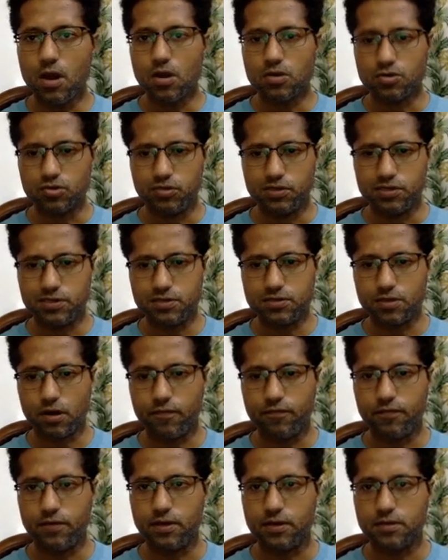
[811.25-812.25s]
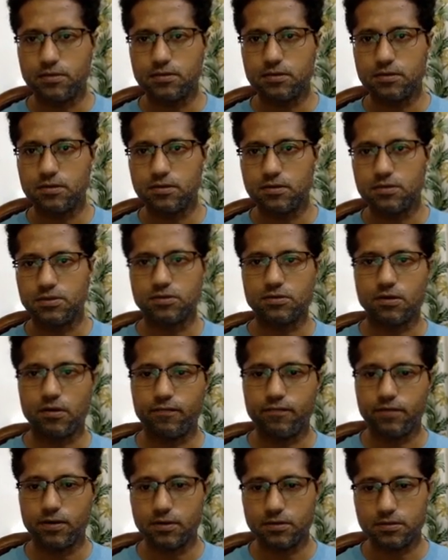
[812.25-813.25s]
So this is obvious.
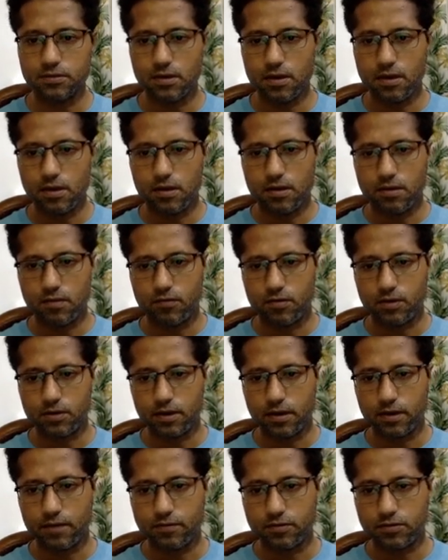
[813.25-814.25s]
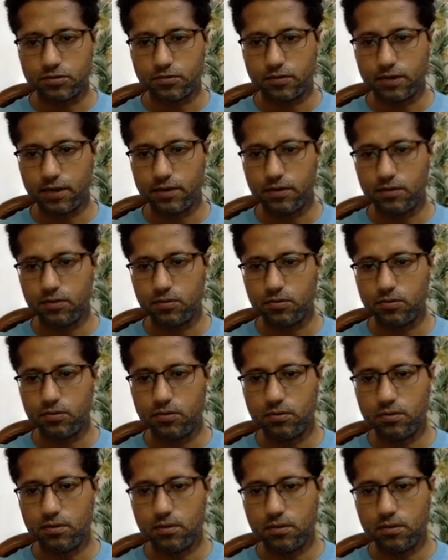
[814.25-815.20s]
What I was trying to